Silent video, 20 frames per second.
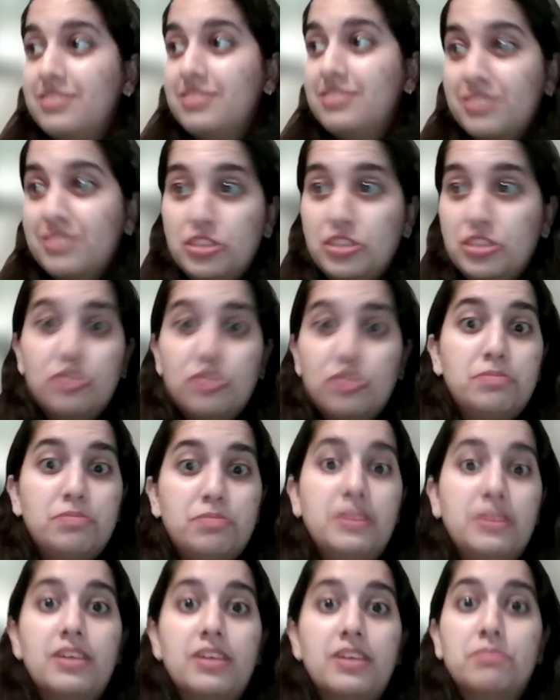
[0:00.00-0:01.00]
You could be
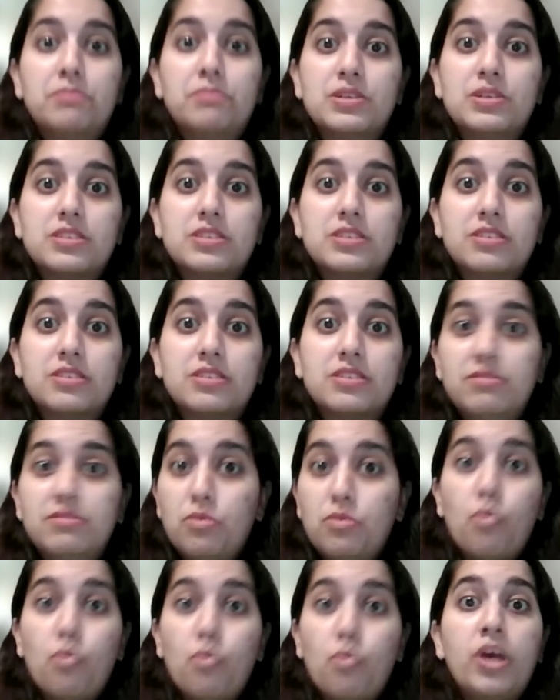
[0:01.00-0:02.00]
that person.
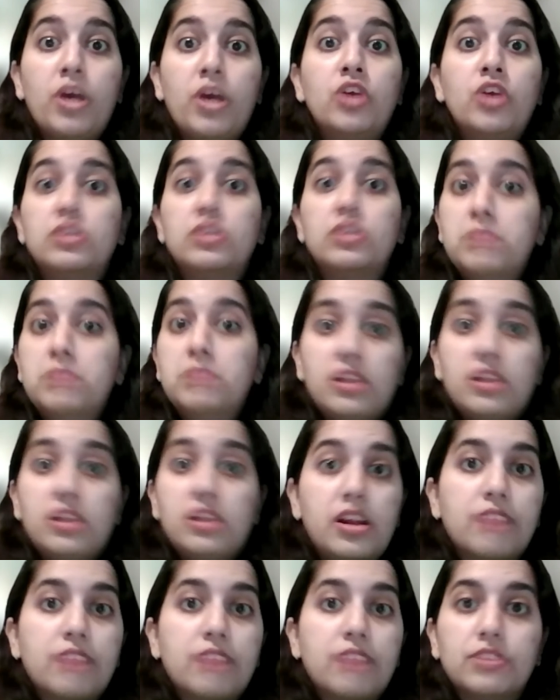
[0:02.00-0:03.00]
Why not immediately
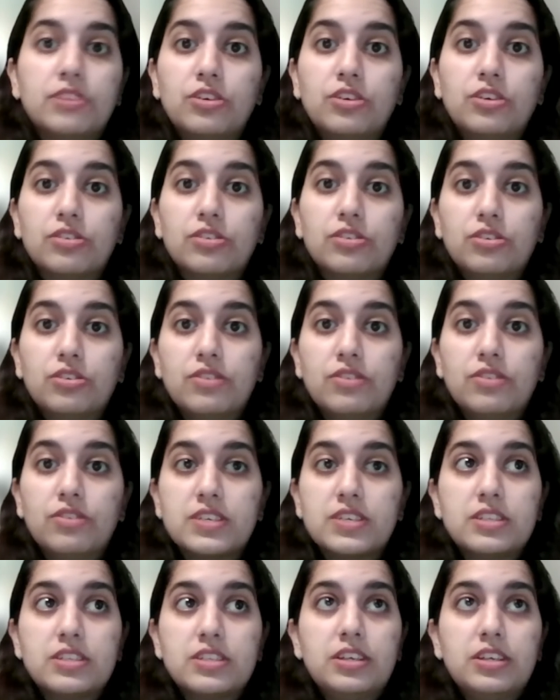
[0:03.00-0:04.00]
after your
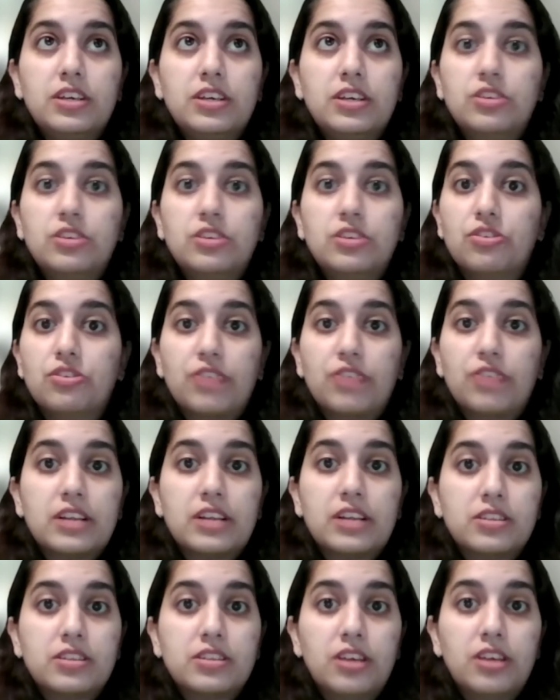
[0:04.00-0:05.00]
university year, your
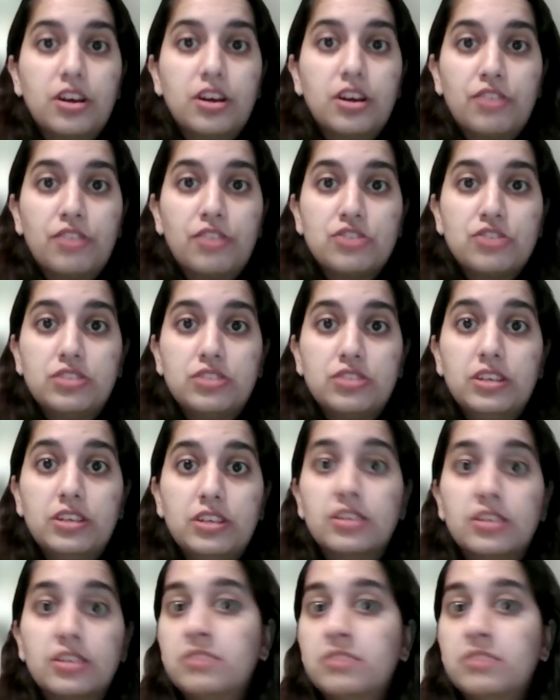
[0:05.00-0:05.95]
graduate year?